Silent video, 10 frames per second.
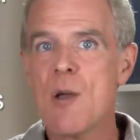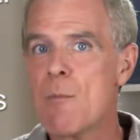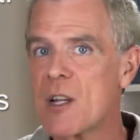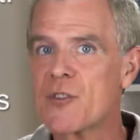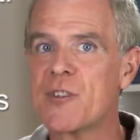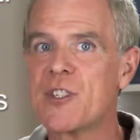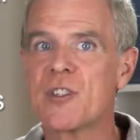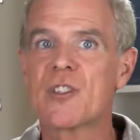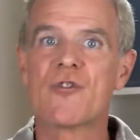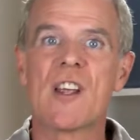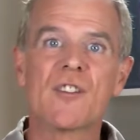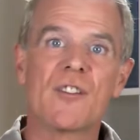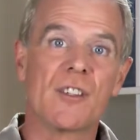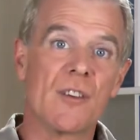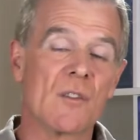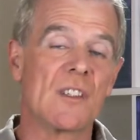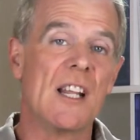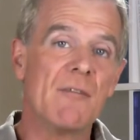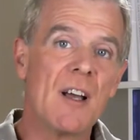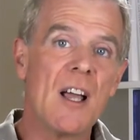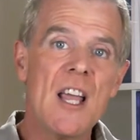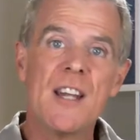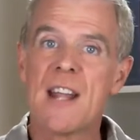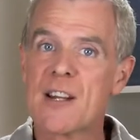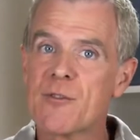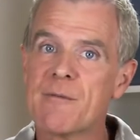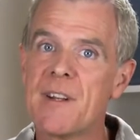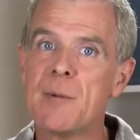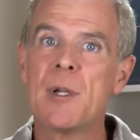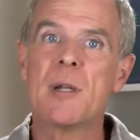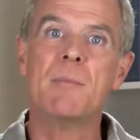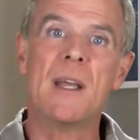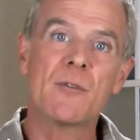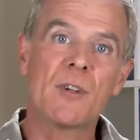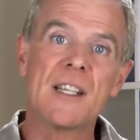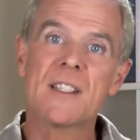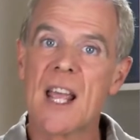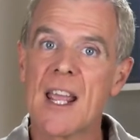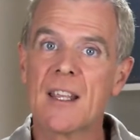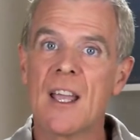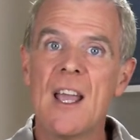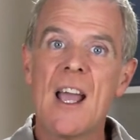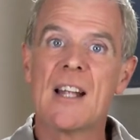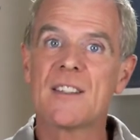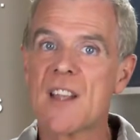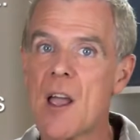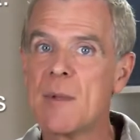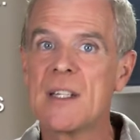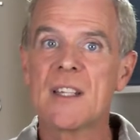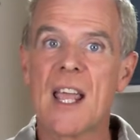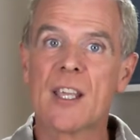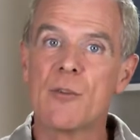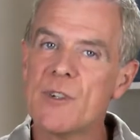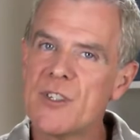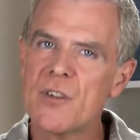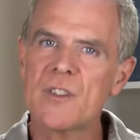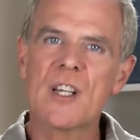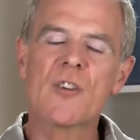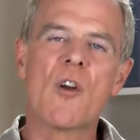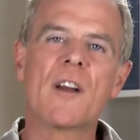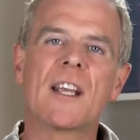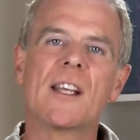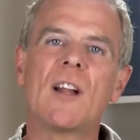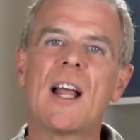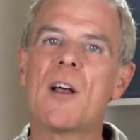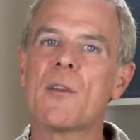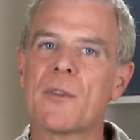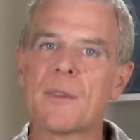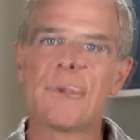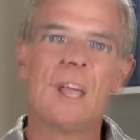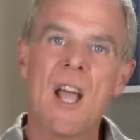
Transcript: much reduced stress on your dog's liver, natural vitamin and mineral intake, enzyme intake, and reducing chronic ill health.